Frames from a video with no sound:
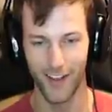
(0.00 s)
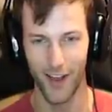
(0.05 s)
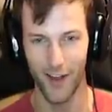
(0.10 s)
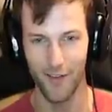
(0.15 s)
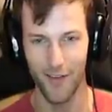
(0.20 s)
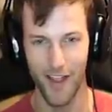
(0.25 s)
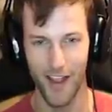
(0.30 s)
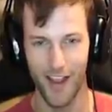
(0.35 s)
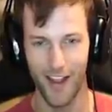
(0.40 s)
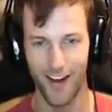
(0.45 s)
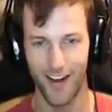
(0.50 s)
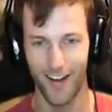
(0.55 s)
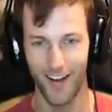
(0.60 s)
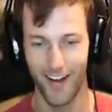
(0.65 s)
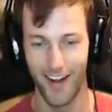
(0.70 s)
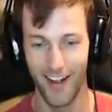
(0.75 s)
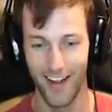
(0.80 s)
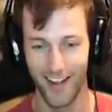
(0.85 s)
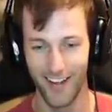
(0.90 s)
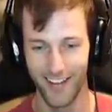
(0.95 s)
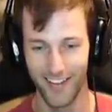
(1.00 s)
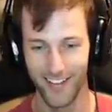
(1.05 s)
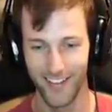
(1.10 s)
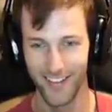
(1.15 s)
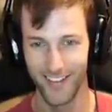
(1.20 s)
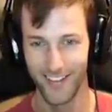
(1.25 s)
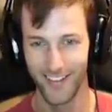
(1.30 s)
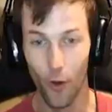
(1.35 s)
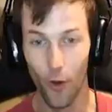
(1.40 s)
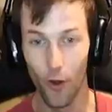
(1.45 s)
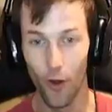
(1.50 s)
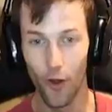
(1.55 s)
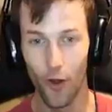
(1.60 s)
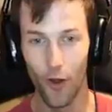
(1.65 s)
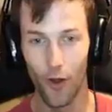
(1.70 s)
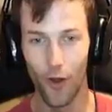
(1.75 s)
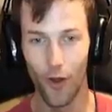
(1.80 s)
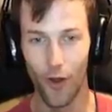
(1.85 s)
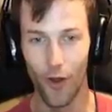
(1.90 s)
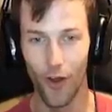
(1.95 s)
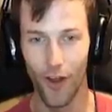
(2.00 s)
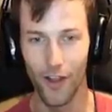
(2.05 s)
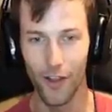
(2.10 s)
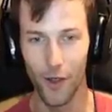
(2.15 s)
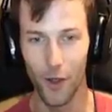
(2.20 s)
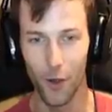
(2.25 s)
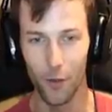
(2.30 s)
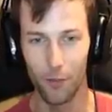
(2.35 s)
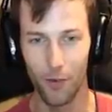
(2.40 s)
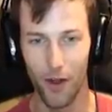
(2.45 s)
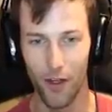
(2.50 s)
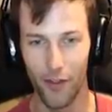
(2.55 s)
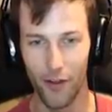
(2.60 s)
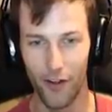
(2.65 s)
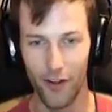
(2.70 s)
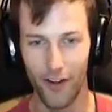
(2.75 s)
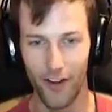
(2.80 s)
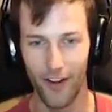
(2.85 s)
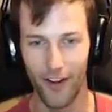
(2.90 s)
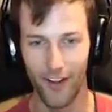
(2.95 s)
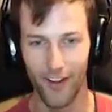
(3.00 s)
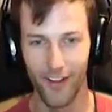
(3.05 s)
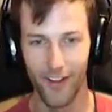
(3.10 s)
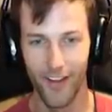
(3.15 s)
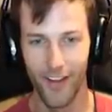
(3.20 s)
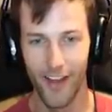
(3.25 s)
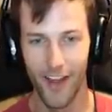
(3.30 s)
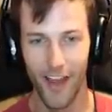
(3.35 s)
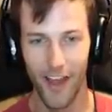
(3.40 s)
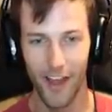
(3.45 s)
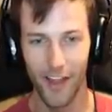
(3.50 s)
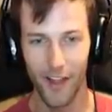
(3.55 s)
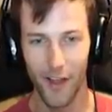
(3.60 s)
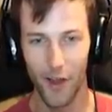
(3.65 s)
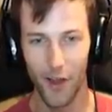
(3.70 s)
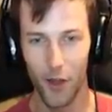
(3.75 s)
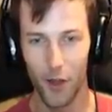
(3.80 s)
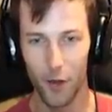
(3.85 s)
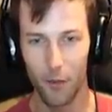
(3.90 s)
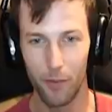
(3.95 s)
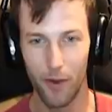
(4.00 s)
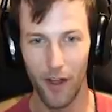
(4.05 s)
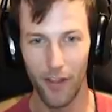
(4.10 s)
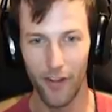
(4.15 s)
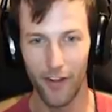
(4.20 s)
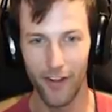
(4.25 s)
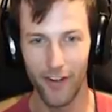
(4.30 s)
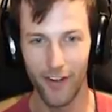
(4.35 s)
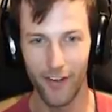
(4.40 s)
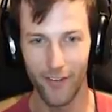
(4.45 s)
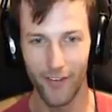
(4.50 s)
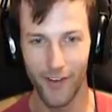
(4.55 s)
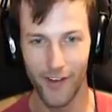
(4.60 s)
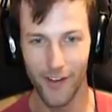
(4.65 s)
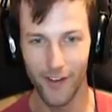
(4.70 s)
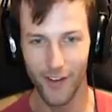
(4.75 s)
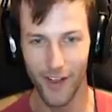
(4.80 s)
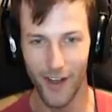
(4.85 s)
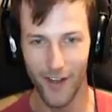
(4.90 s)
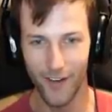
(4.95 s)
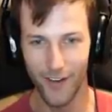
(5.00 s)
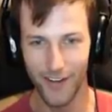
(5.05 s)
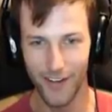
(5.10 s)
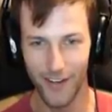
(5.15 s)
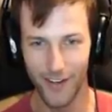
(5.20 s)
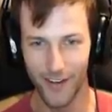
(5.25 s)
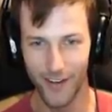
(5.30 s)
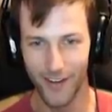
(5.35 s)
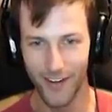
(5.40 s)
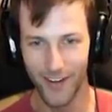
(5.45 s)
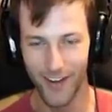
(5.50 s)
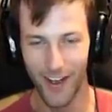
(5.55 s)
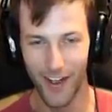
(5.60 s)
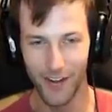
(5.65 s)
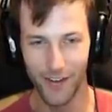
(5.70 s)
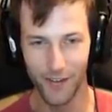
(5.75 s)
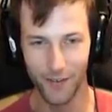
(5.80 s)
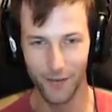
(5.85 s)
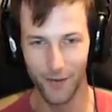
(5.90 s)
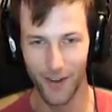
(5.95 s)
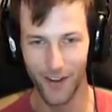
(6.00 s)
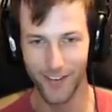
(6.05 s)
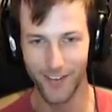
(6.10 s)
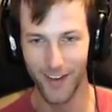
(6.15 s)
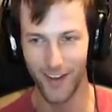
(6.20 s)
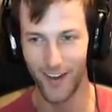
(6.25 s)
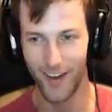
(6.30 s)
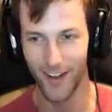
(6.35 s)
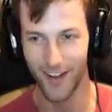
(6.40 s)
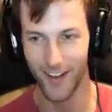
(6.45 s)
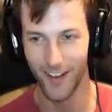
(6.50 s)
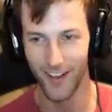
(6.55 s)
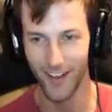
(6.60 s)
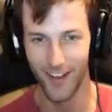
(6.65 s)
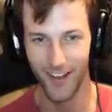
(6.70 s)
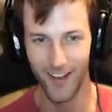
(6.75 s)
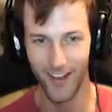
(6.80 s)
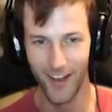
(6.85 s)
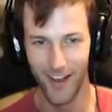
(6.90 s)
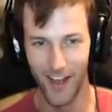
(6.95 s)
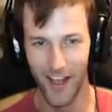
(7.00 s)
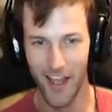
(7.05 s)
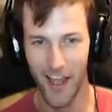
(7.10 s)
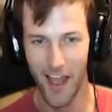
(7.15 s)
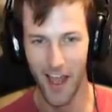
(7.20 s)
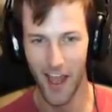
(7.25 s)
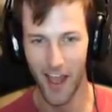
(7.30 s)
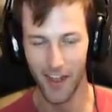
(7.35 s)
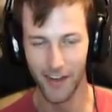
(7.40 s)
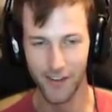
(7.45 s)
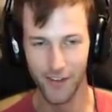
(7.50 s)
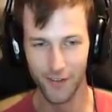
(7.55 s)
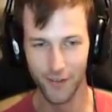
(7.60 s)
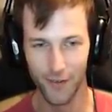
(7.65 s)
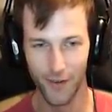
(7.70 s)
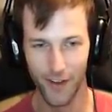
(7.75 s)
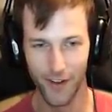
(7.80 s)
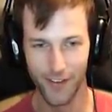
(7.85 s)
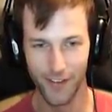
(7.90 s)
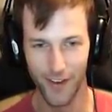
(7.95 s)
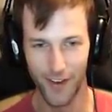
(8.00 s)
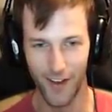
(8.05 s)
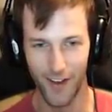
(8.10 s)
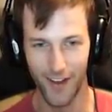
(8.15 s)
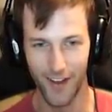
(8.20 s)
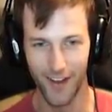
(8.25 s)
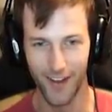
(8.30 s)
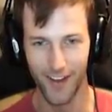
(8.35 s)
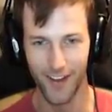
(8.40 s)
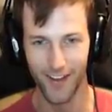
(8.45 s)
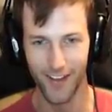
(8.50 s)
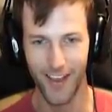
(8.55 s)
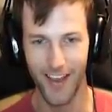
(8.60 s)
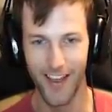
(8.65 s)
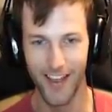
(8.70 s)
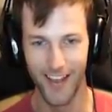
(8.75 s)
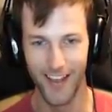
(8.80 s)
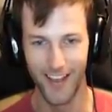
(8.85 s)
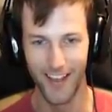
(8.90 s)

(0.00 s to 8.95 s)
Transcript: Come here. Oh, hello, brother. Hello, brother. Where are you going, dude? I just want to talk. I just want to talk.